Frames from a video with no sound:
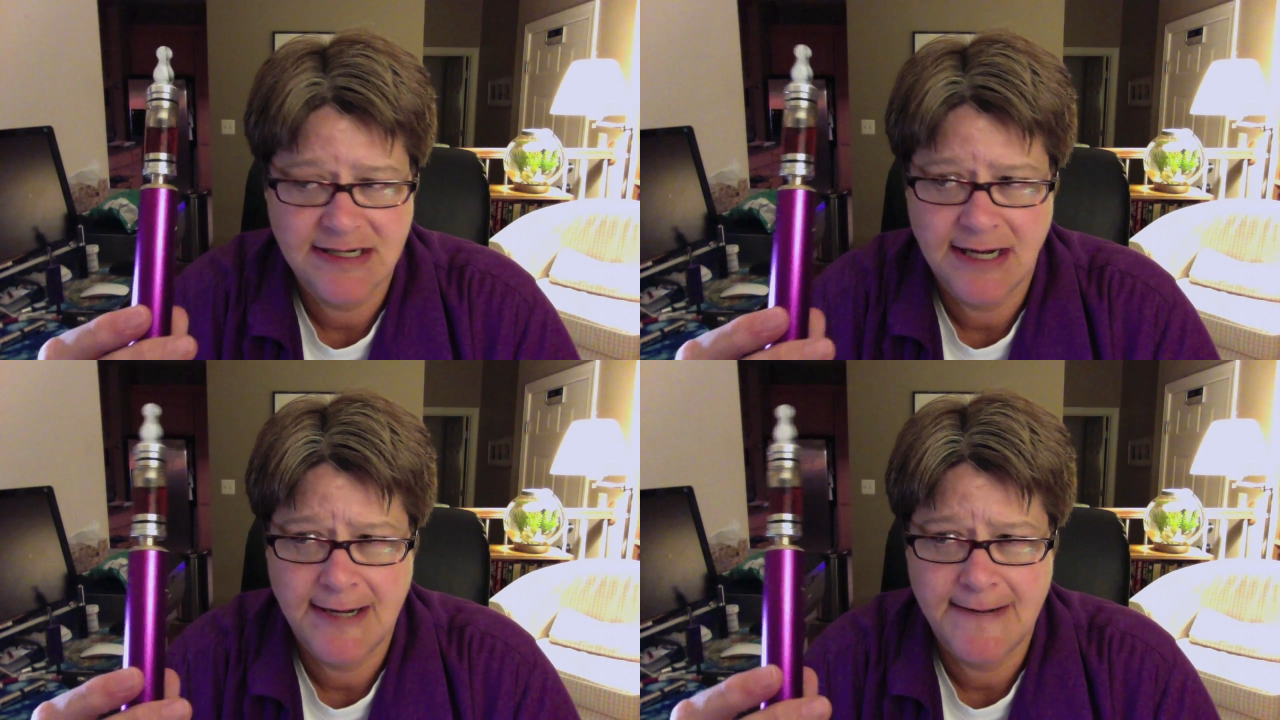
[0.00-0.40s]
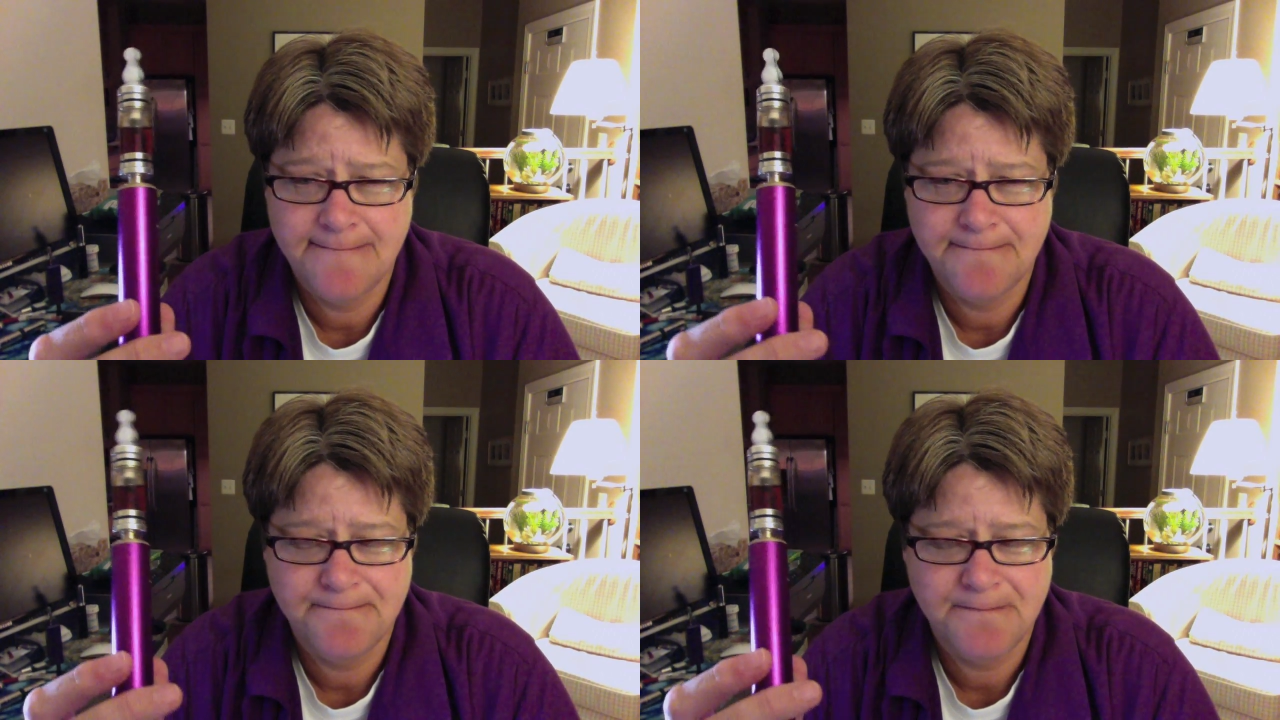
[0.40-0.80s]

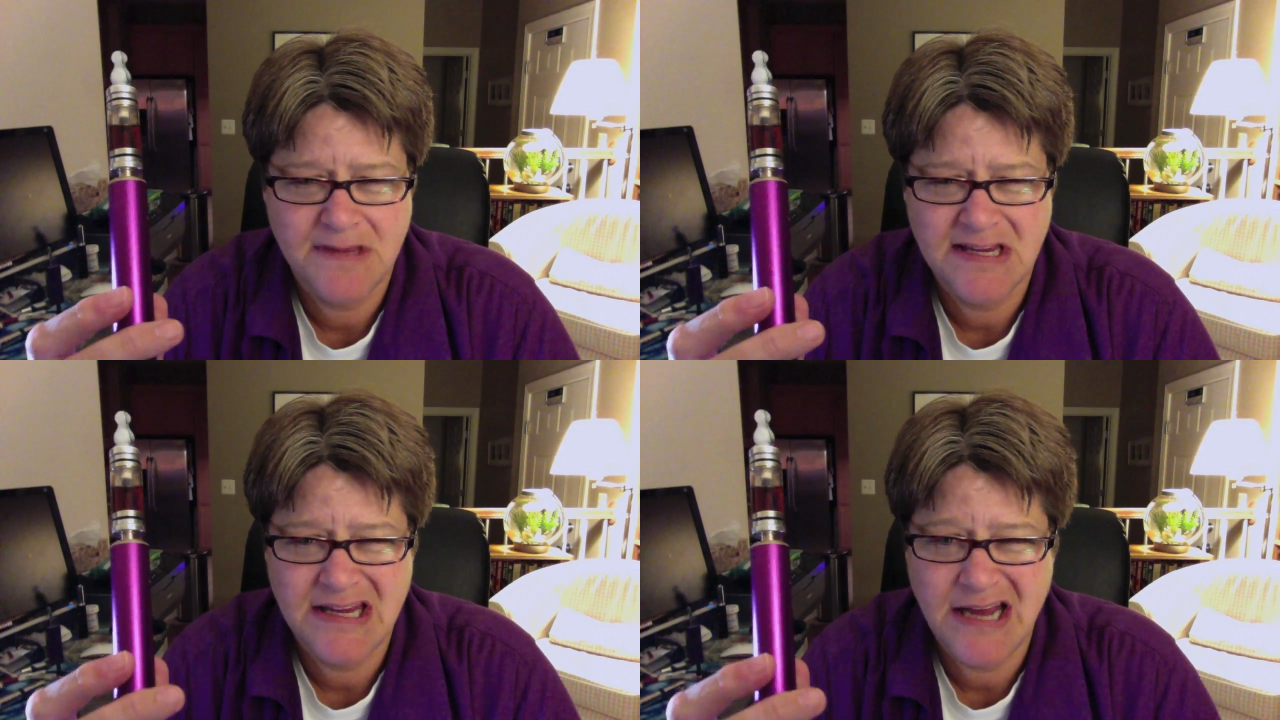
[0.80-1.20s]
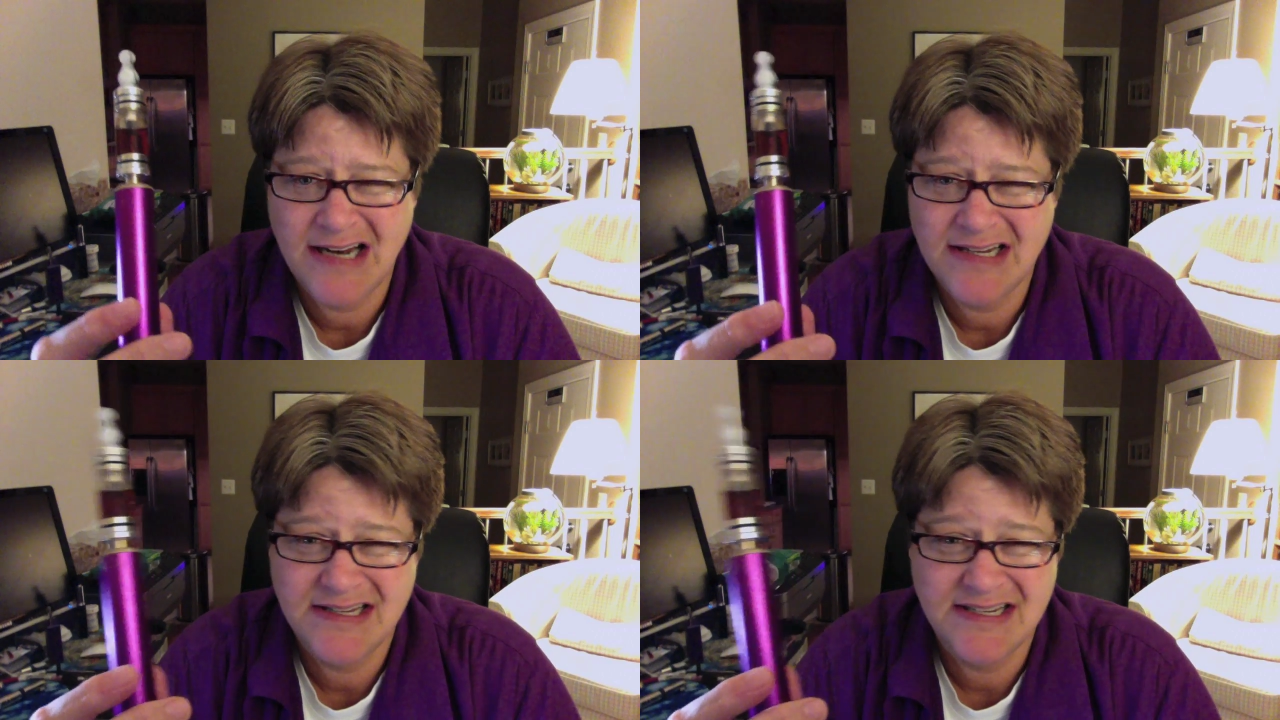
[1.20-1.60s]
Not
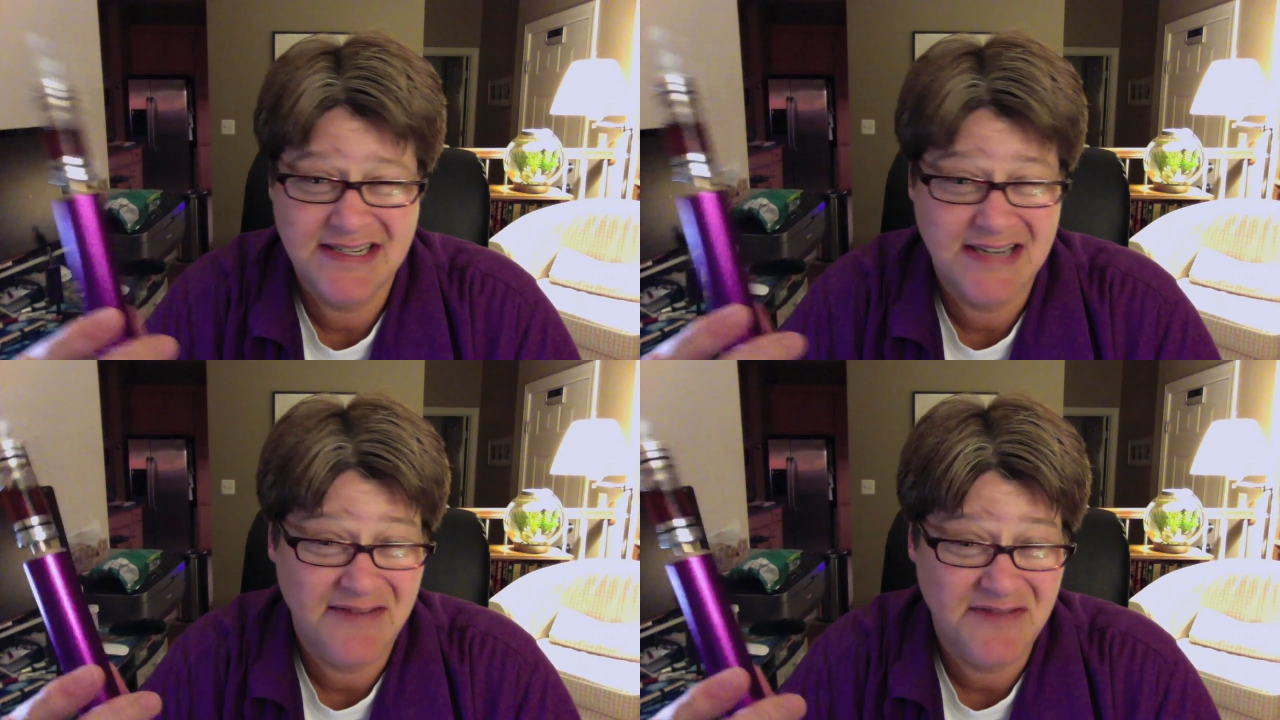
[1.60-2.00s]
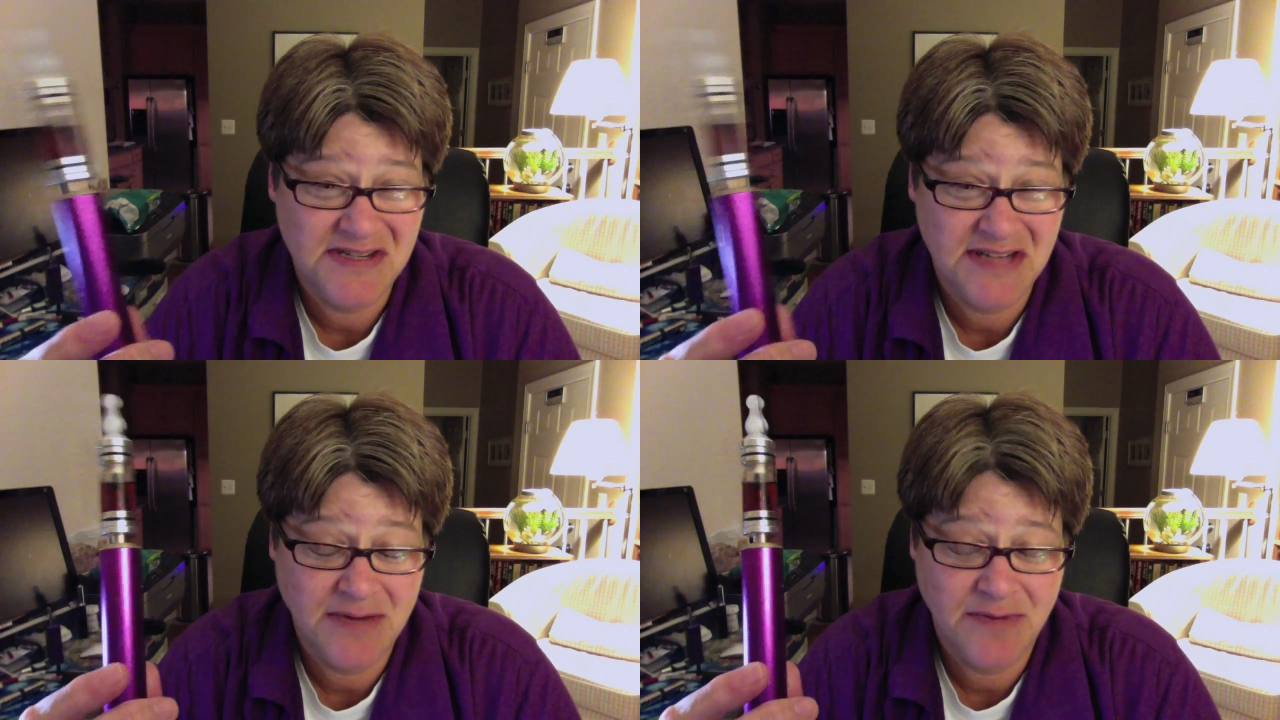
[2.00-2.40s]
the safest thing,